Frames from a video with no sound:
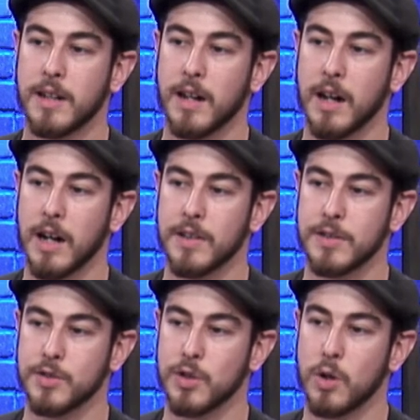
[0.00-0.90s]
Uh,
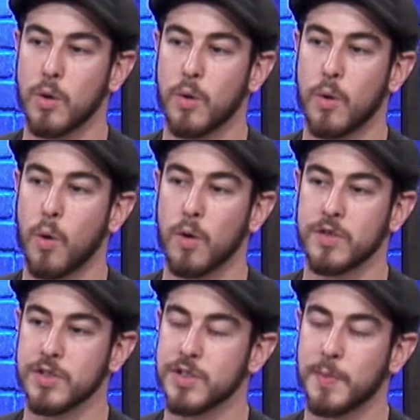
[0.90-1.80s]
there's no yeah.
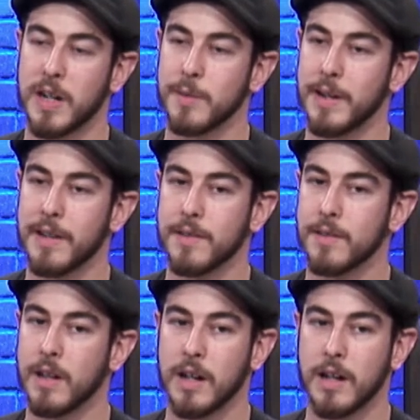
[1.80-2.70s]
origin Spider-Man
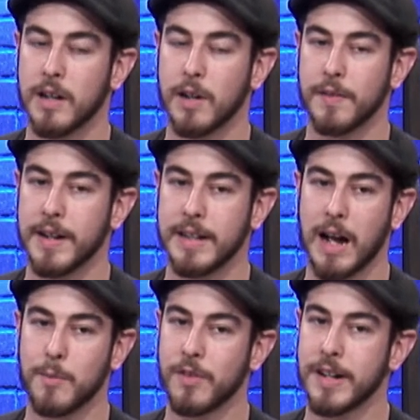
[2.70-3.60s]
uh, already.
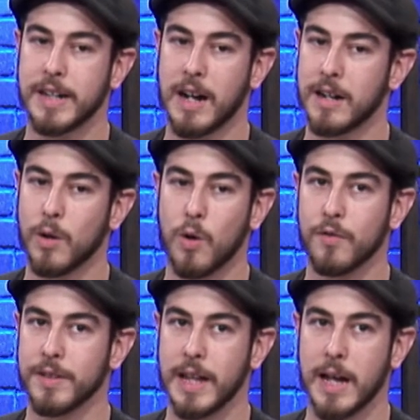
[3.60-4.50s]
I'm already kind of
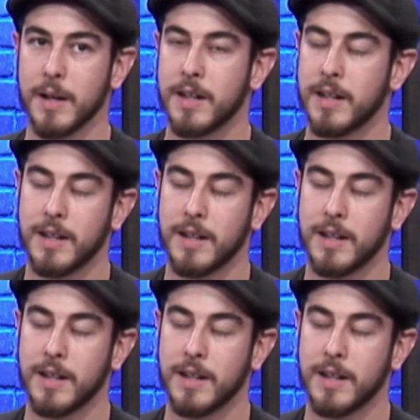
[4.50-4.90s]
over that.